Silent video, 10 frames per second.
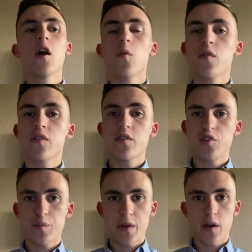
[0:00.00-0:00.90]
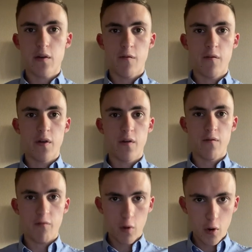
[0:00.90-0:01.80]
with the GPA of the
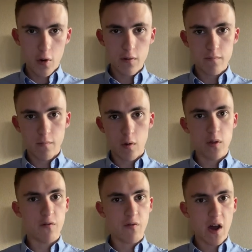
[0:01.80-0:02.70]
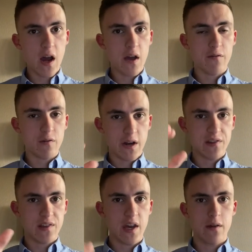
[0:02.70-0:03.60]
4 on the 5 grade
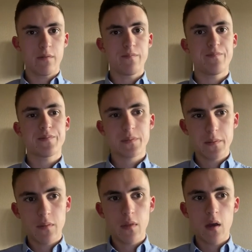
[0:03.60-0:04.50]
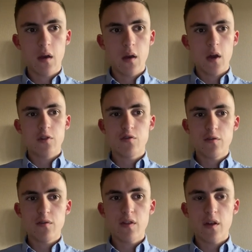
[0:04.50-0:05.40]
scale.
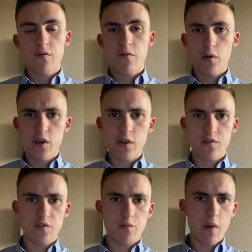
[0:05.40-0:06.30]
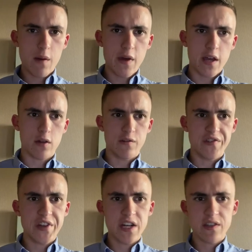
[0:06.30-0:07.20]
During the 4 years of my bachelor
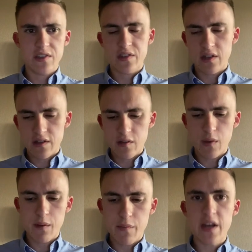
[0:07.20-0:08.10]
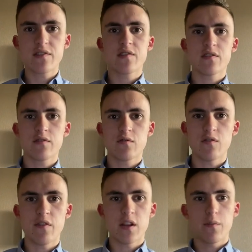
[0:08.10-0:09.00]
studies, I did my best to
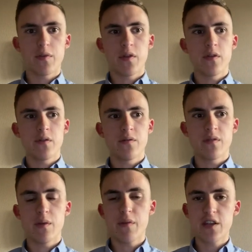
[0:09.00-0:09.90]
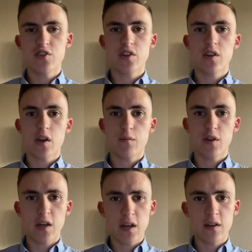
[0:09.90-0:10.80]
develop the managing,
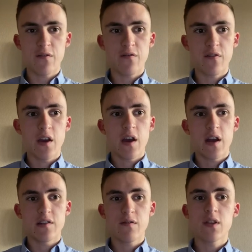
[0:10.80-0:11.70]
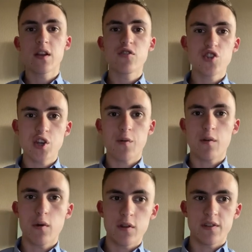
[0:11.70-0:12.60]
communicative, and even leadership
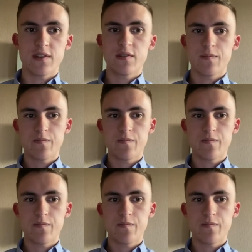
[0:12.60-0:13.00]
qualities.